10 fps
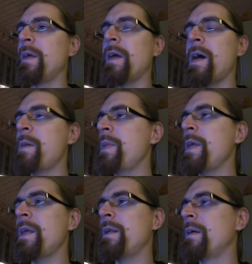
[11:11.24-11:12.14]
I
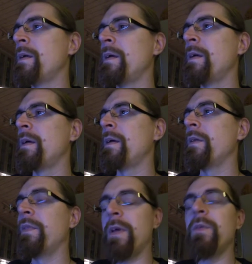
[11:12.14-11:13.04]
mean,
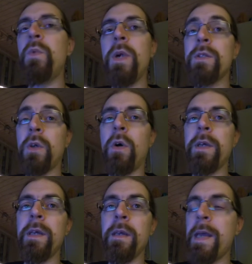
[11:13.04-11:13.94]
we're
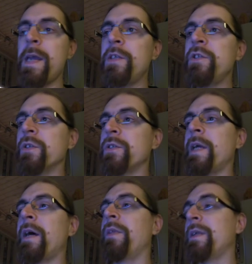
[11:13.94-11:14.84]
talking engines
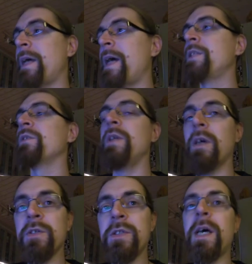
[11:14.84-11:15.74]
now that actually are
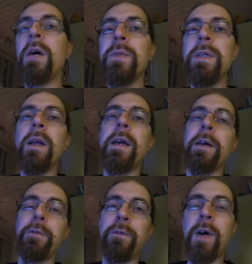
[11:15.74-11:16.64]
sounding like a
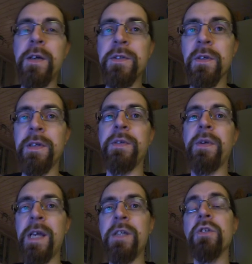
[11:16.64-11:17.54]
5-cylinder
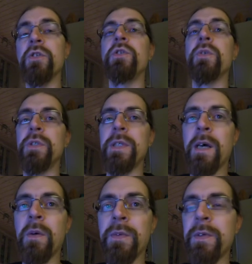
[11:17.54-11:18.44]
engine should
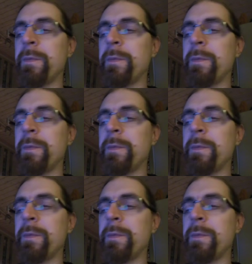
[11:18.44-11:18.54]
sound.